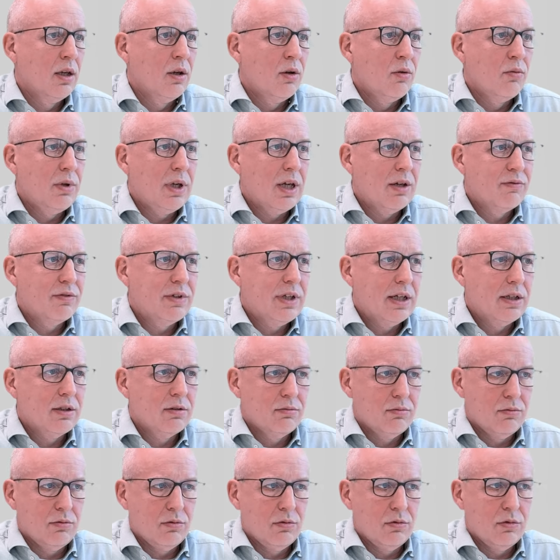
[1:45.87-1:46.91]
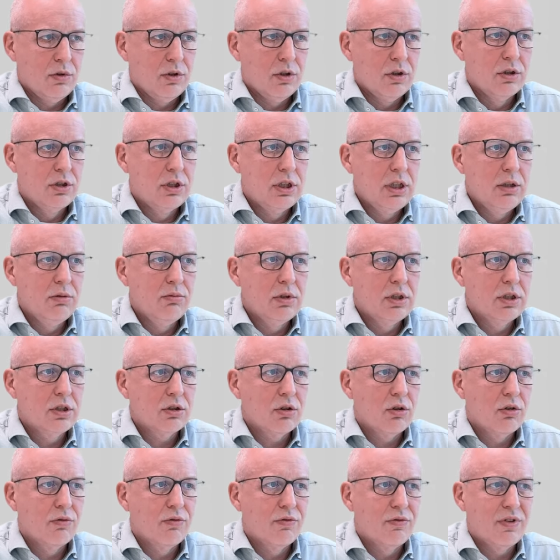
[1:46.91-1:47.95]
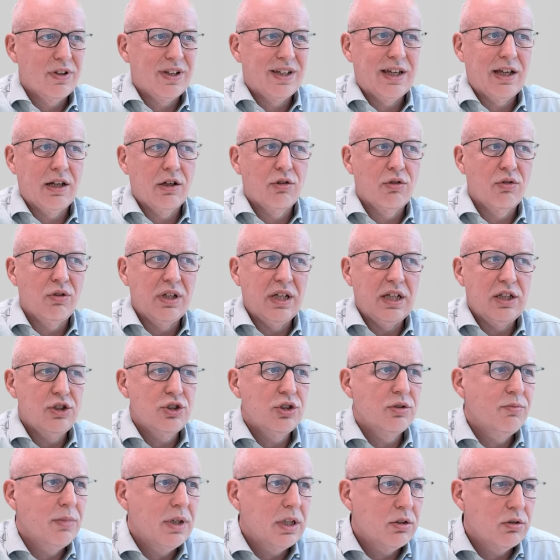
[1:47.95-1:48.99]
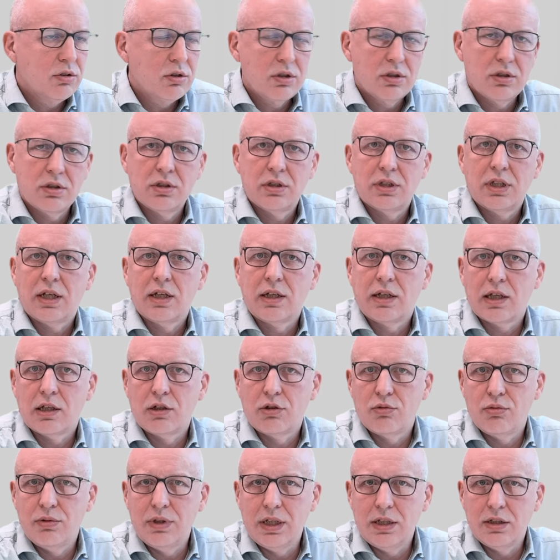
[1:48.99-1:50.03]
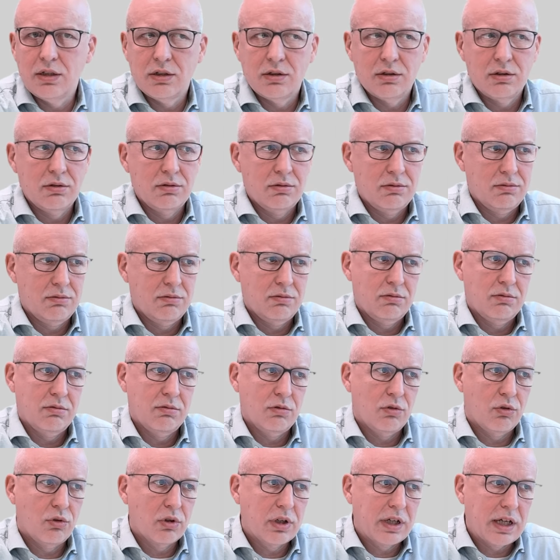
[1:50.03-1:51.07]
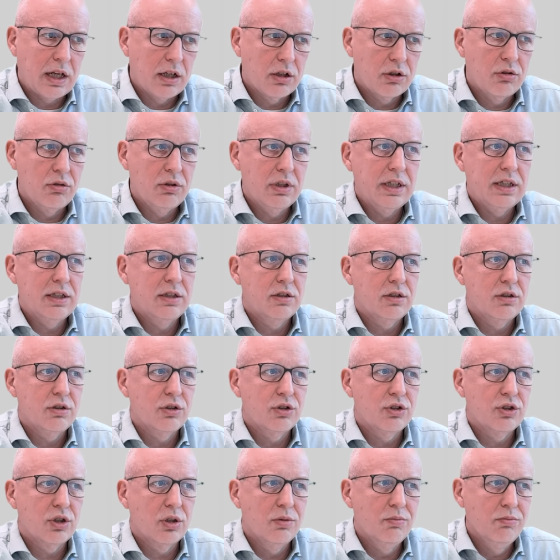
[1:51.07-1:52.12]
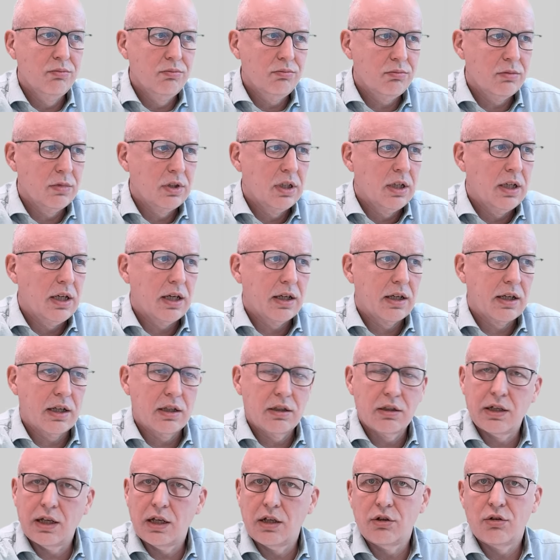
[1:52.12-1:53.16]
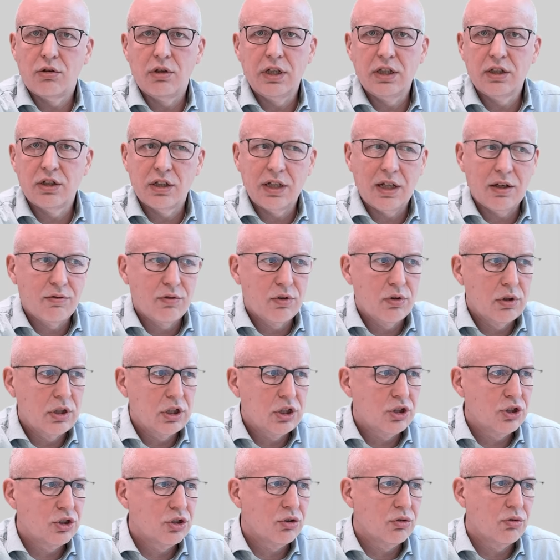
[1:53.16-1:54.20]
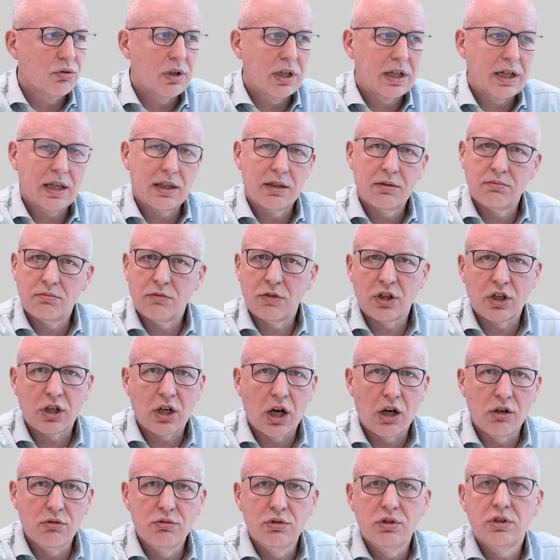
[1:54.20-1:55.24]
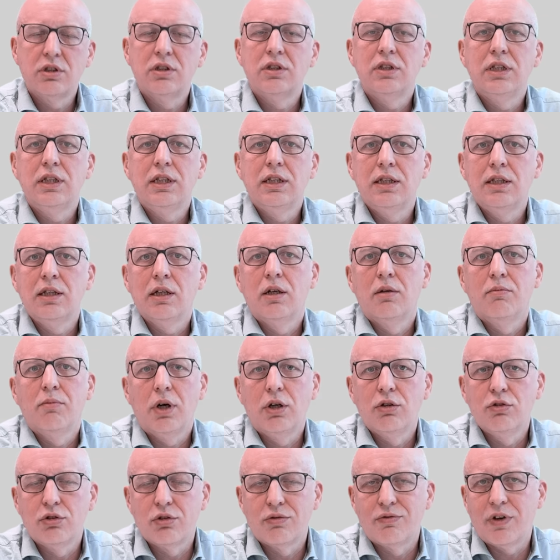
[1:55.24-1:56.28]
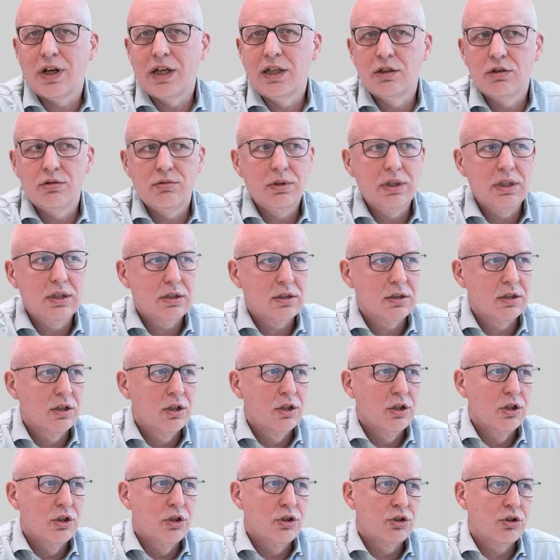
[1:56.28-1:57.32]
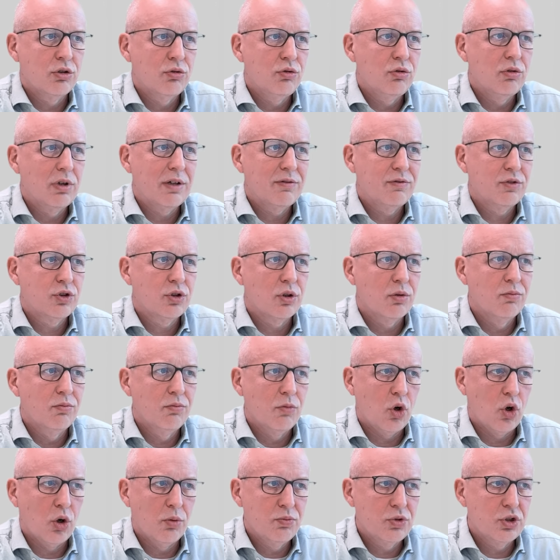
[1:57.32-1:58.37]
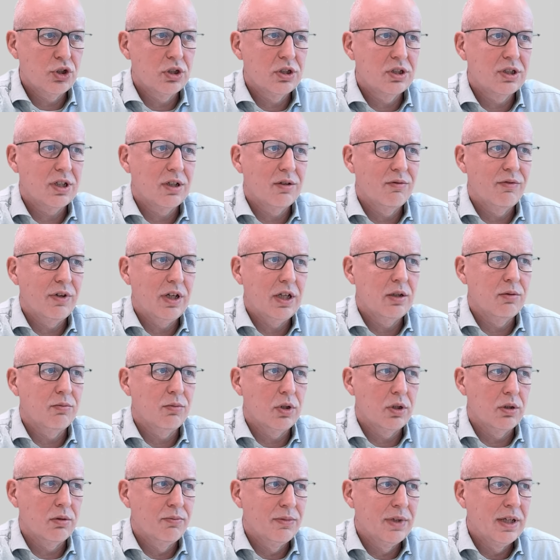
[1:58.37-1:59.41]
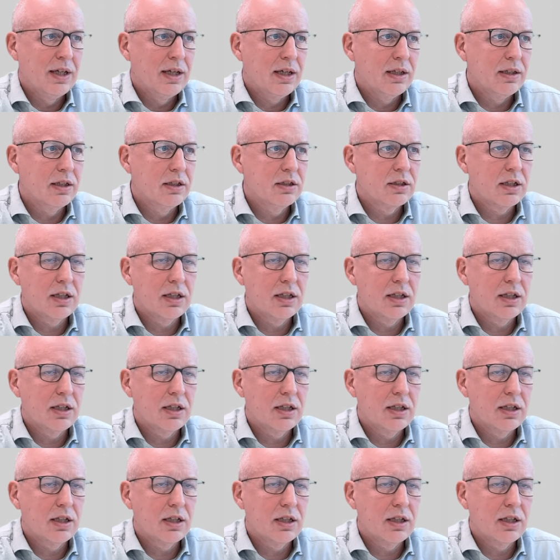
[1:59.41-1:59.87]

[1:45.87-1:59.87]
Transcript: We have then a series of calculation methods. I can create or calculate the sum. I can calculate an average, or I can count the amount of entries. So you have some options available. In this